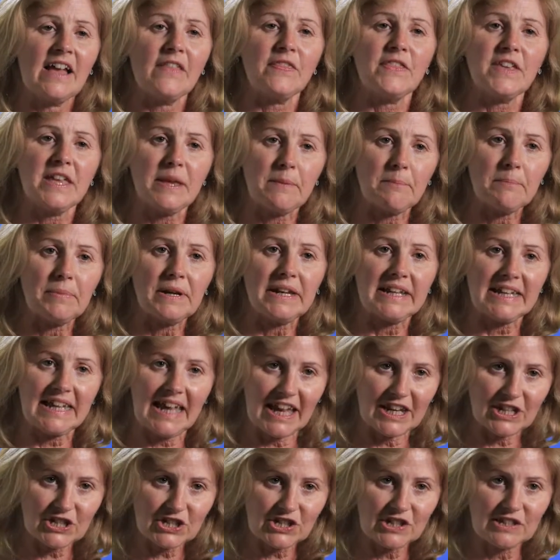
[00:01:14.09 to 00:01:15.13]
the
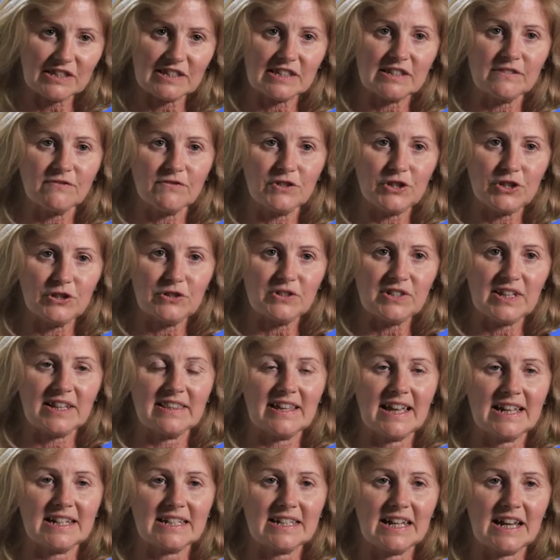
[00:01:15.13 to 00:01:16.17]
implications of using that